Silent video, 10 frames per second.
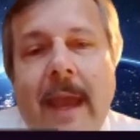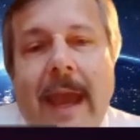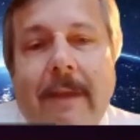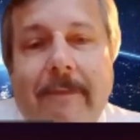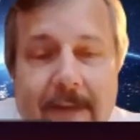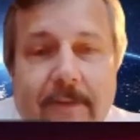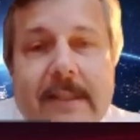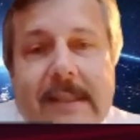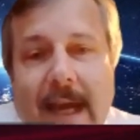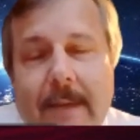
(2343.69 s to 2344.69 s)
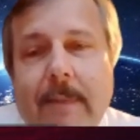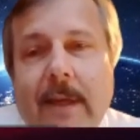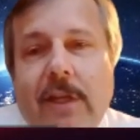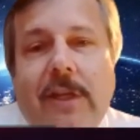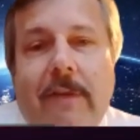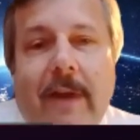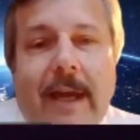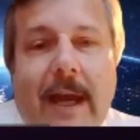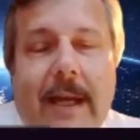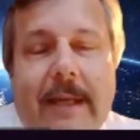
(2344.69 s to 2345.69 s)
And that was done by Stefan
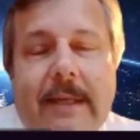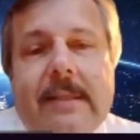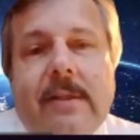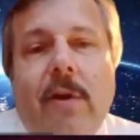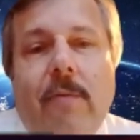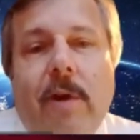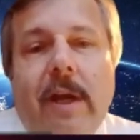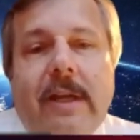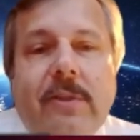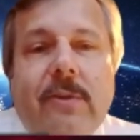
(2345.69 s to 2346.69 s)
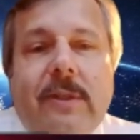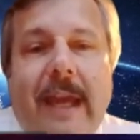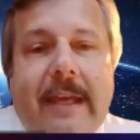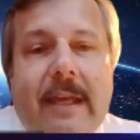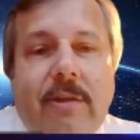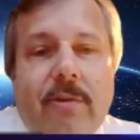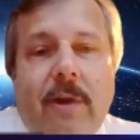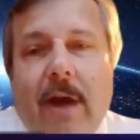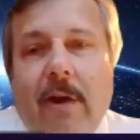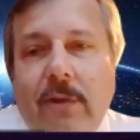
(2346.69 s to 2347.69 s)
Rachel and his co-workers to take into
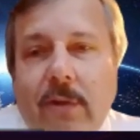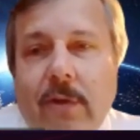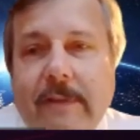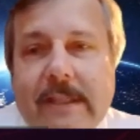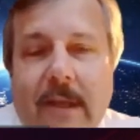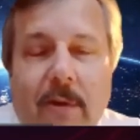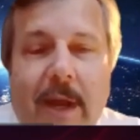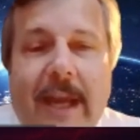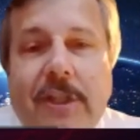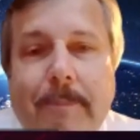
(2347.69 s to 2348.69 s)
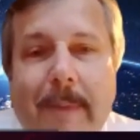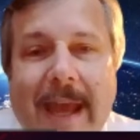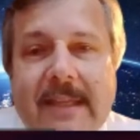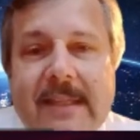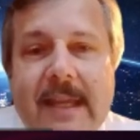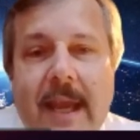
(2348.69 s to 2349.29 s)
account all these low energy bands,